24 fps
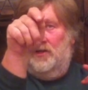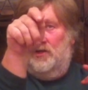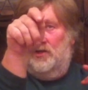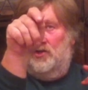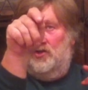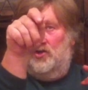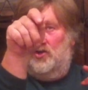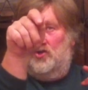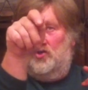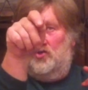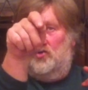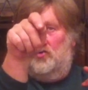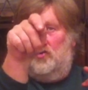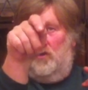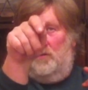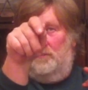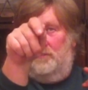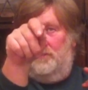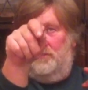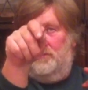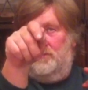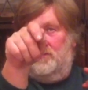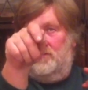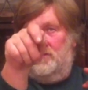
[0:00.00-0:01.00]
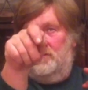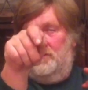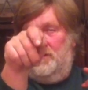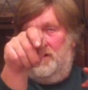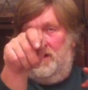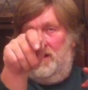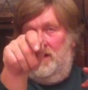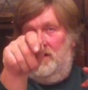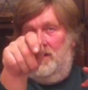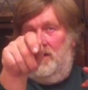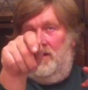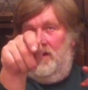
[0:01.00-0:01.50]
You just drop a bit
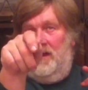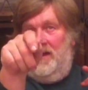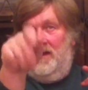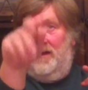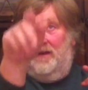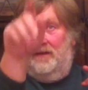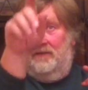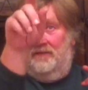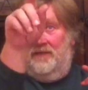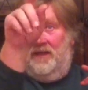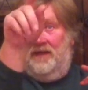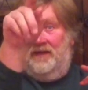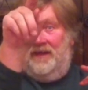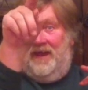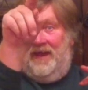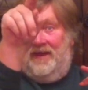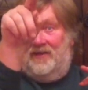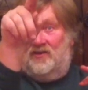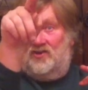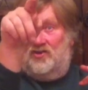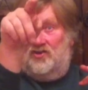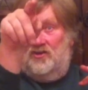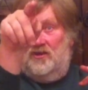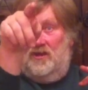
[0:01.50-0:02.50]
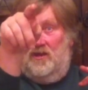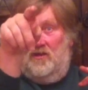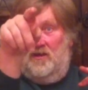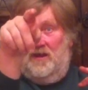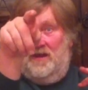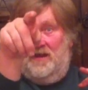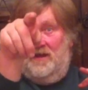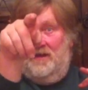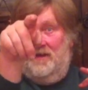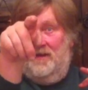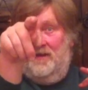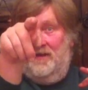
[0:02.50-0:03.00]
of line, that extra
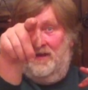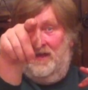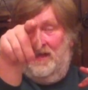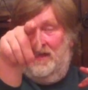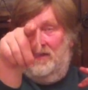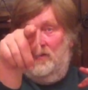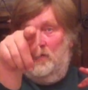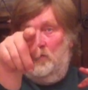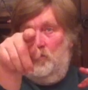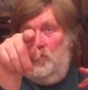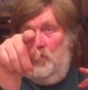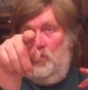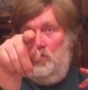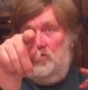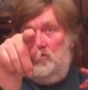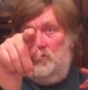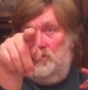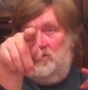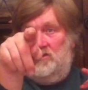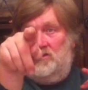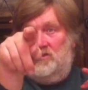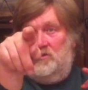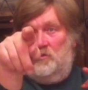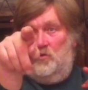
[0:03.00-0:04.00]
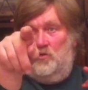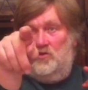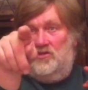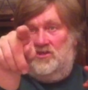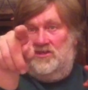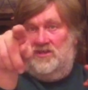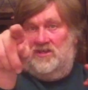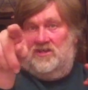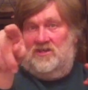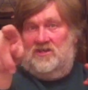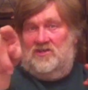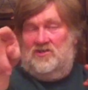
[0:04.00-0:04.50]
line, in the water, which
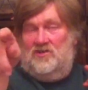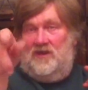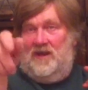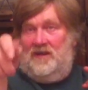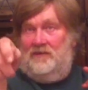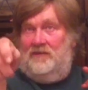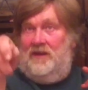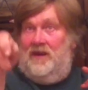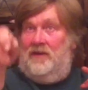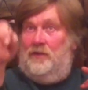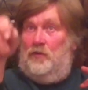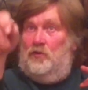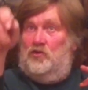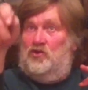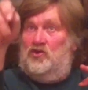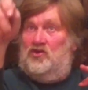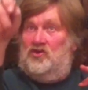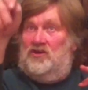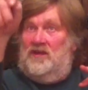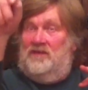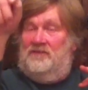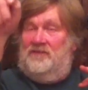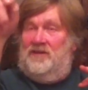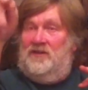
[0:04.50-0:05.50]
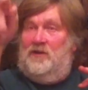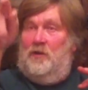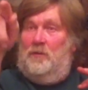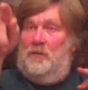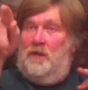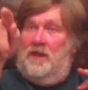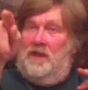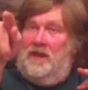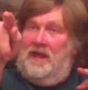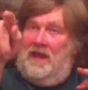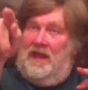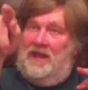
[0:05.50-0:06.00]
causes it to drag round or just lift it up,
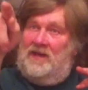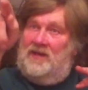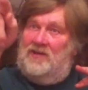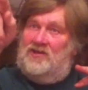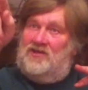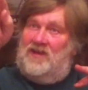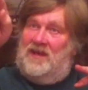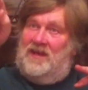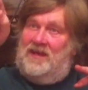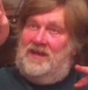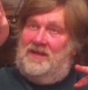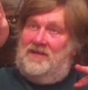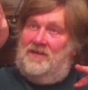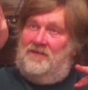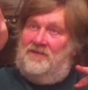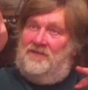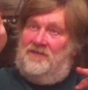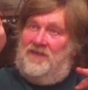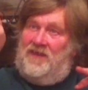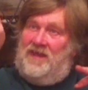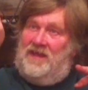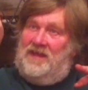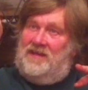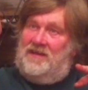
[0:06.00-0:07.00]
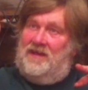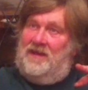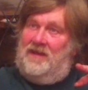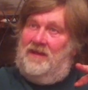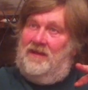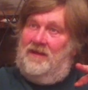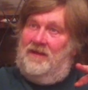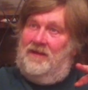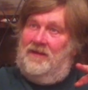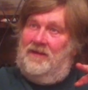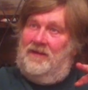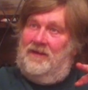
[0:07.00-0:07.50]
and you're taking the feeder
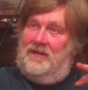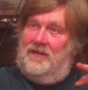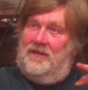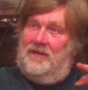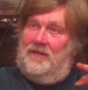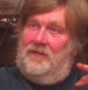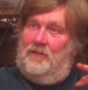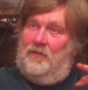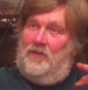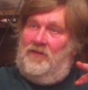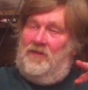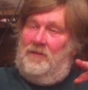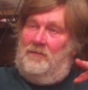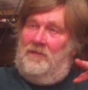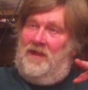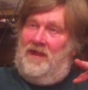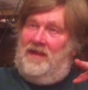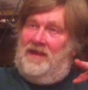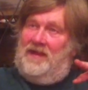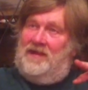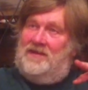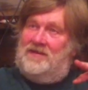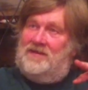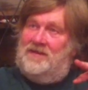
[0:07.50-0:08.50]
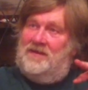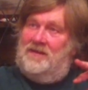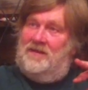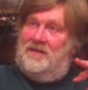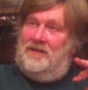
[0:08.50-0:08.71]
with the maggot